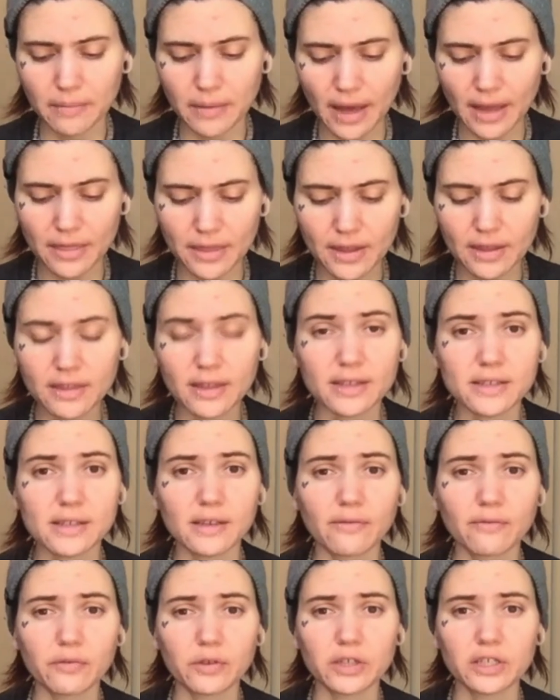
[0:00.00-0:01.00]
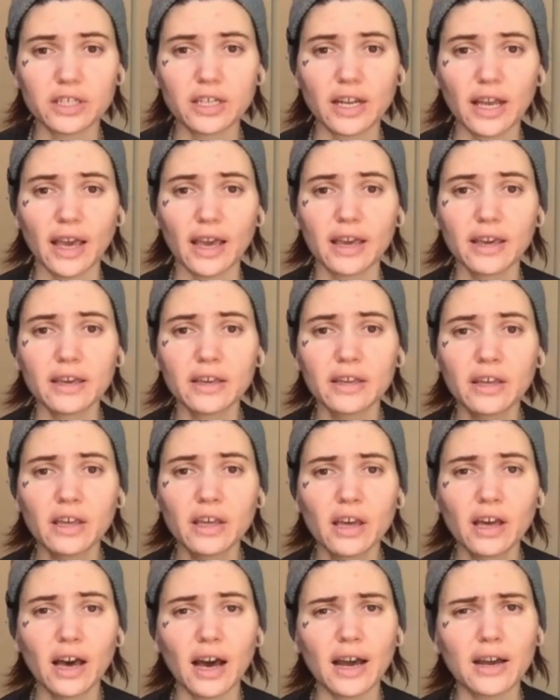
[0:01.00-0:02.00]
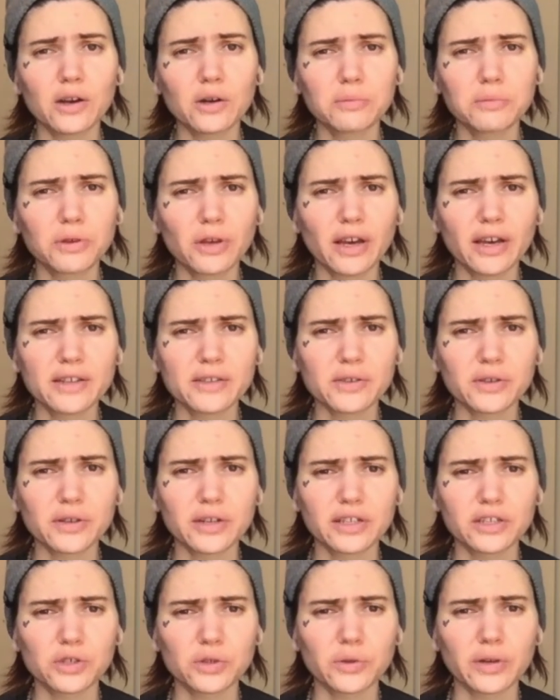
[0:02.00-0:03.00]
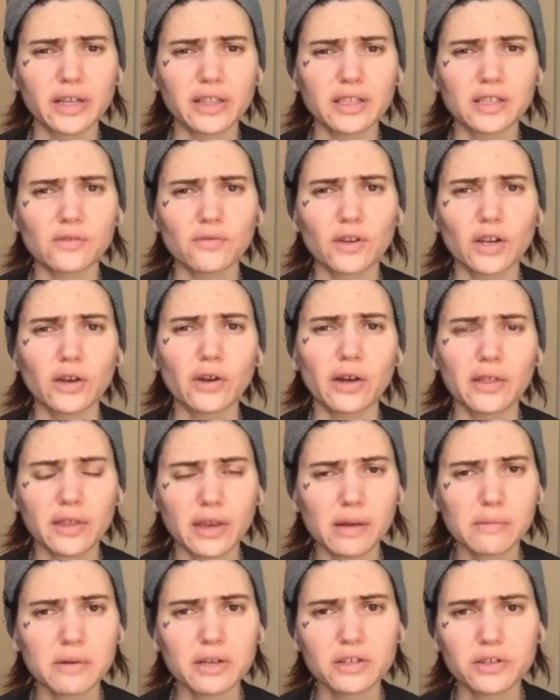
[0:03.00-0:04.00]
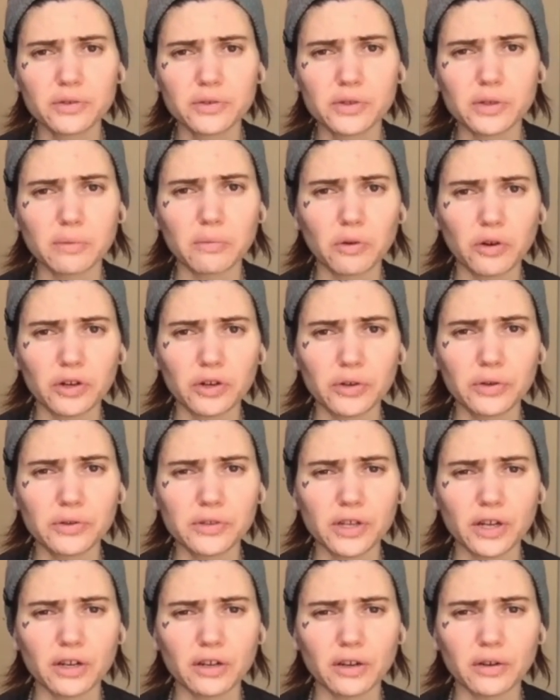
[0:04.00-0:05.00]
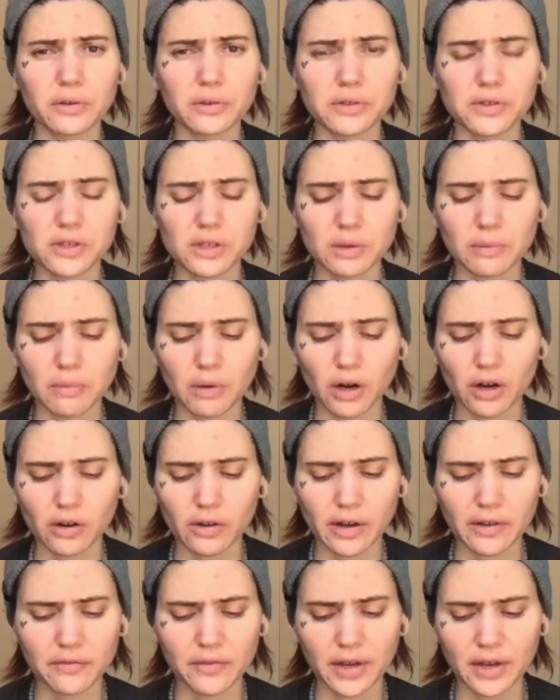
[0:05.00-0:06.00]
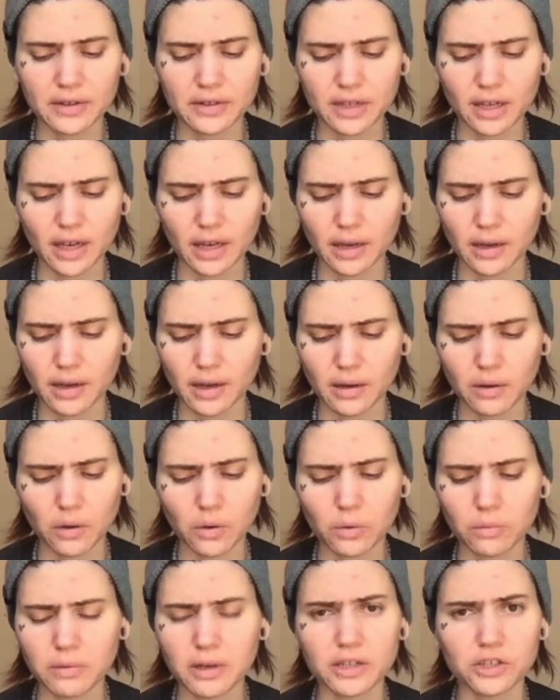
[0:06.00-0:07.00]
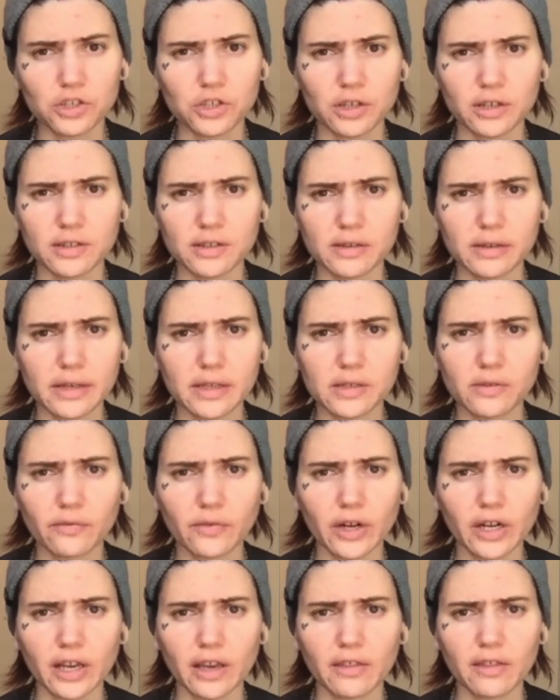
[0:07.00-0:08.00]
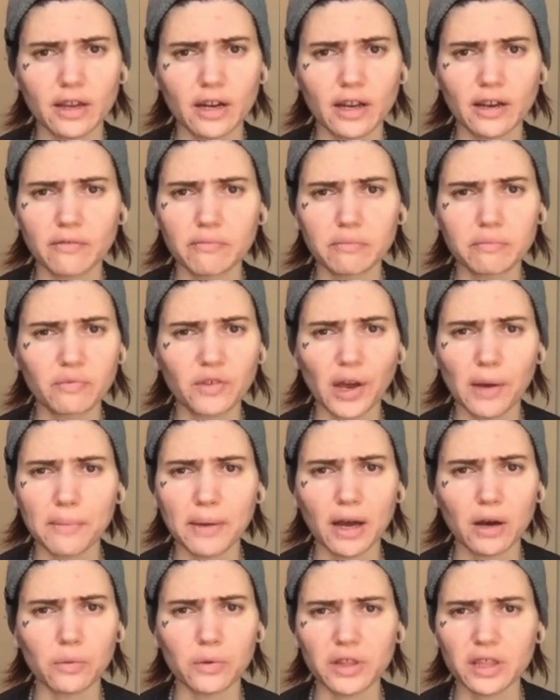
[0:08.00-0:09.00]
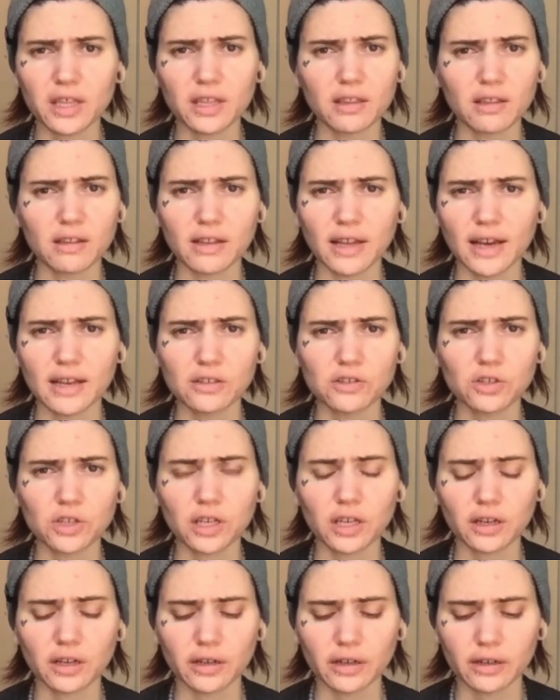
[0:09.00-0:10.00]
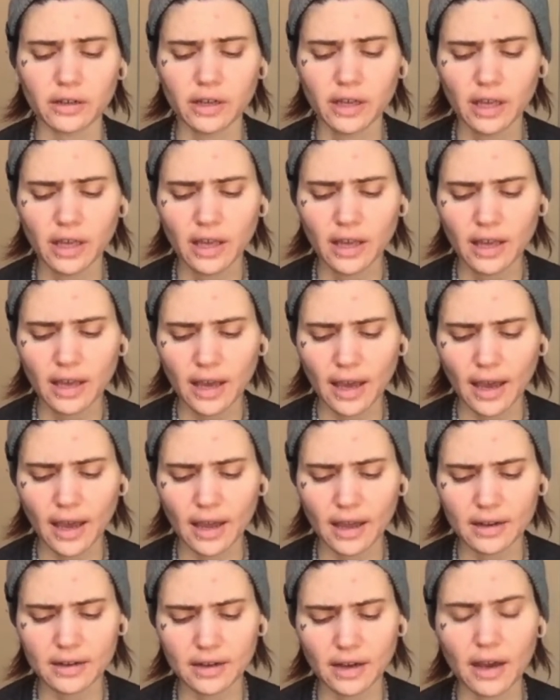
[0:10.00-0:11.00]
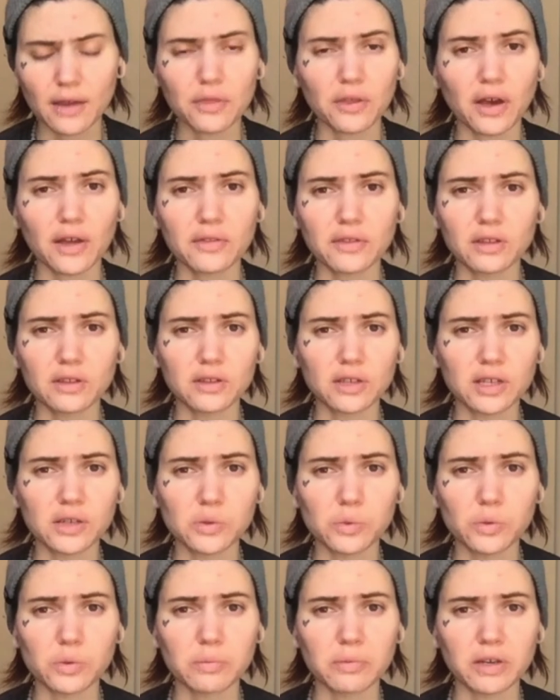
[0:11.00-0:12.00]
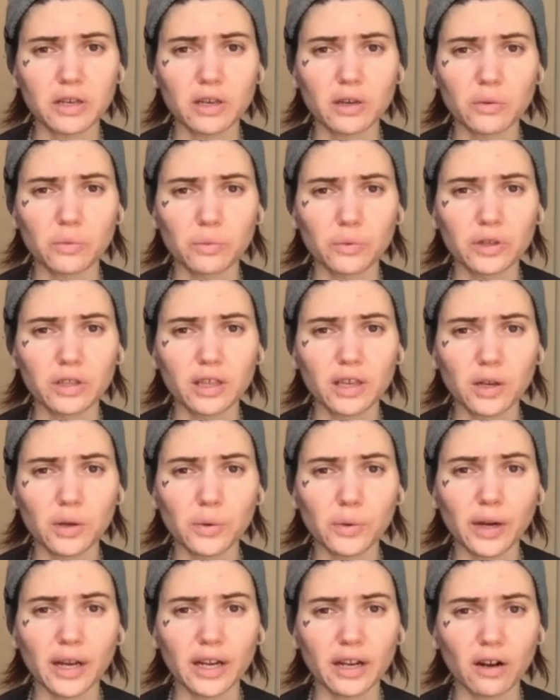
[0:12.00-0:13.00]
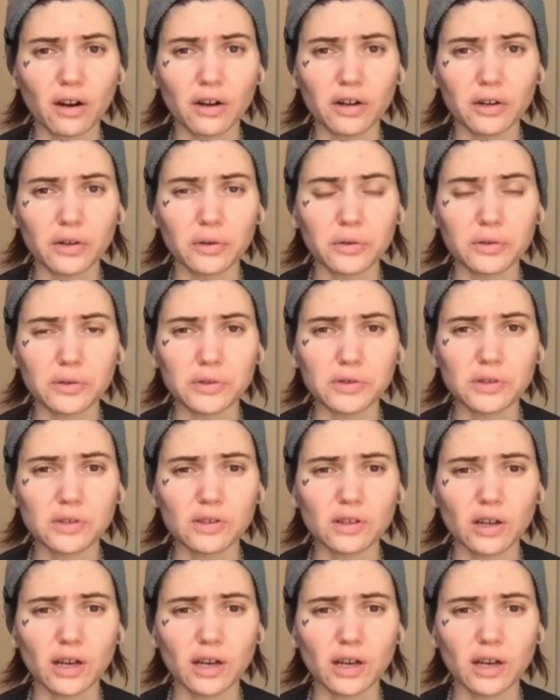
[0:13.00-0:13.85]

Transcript: think that's it for today. I hope you guys are enjoying this video. I think I'm going to do some more news articles tomorrow. I found a whole bunch on schizophrenia that have come out within the last year. And I thought that these would be really great articles